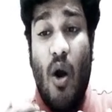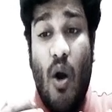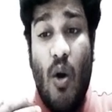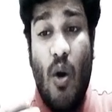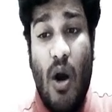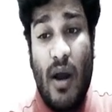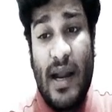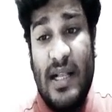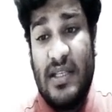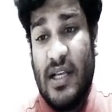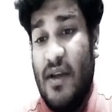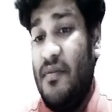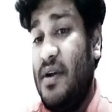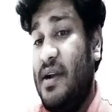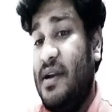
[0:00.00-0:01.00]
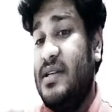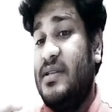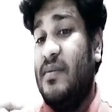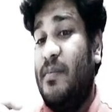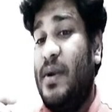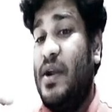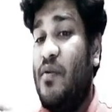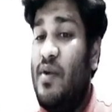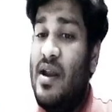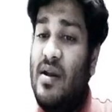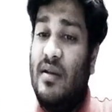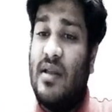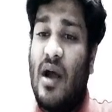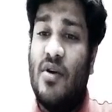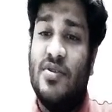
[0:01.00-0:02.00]
or else if it is
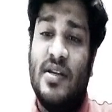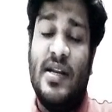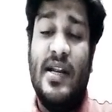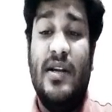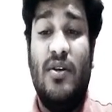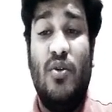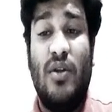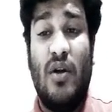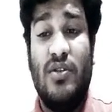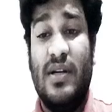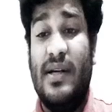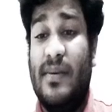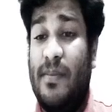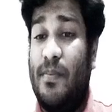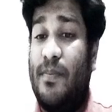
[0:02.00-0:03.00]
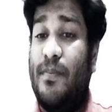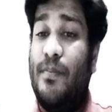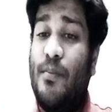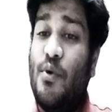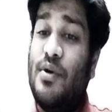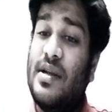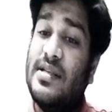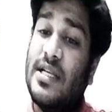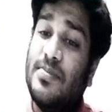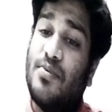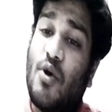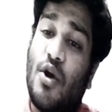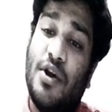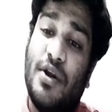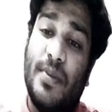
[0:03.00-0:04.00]
between 1000 and 2000, put it as
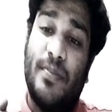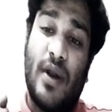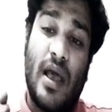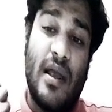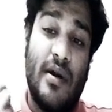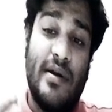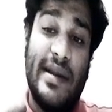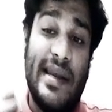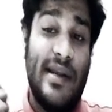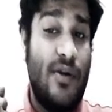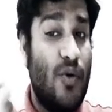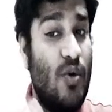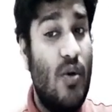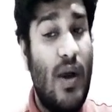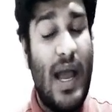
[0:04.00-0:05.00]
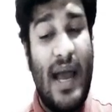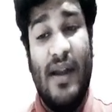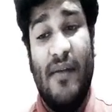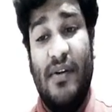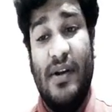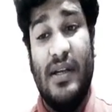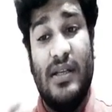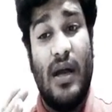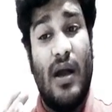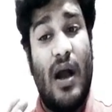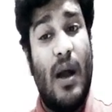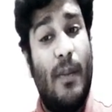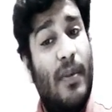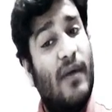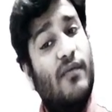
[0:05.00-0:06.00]
priority 2, and if it is
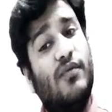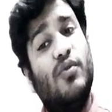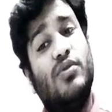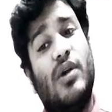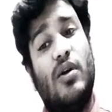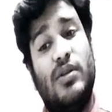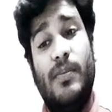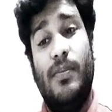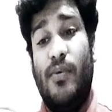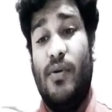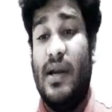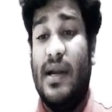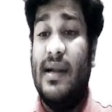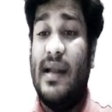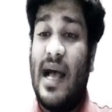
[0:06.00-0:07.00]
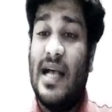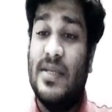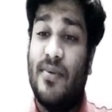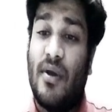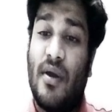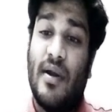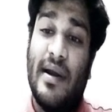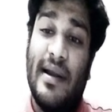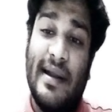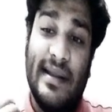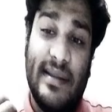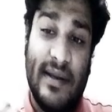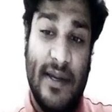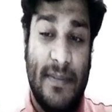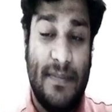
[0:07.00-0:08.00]
above 2000, put it as priority
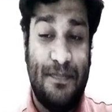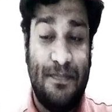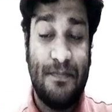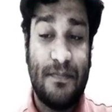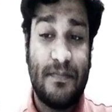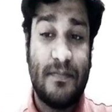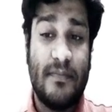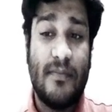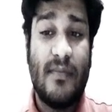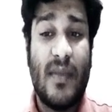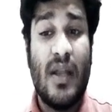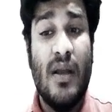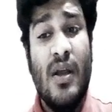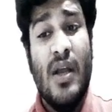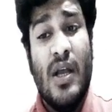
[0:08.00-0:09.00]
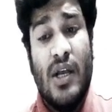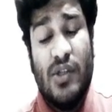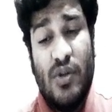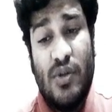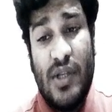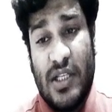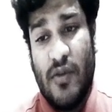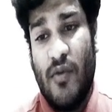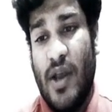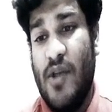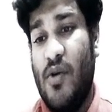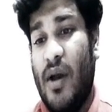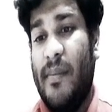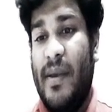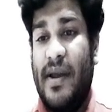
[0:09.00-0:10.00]
3. So this way
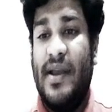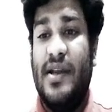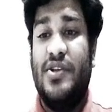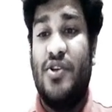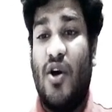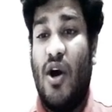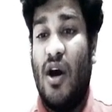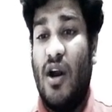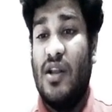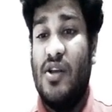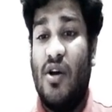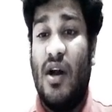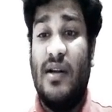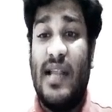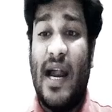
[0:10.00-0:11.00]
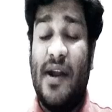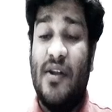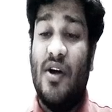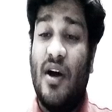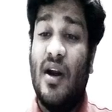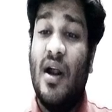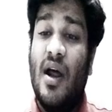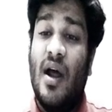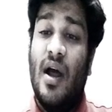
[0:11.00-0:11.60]
you are making sure that your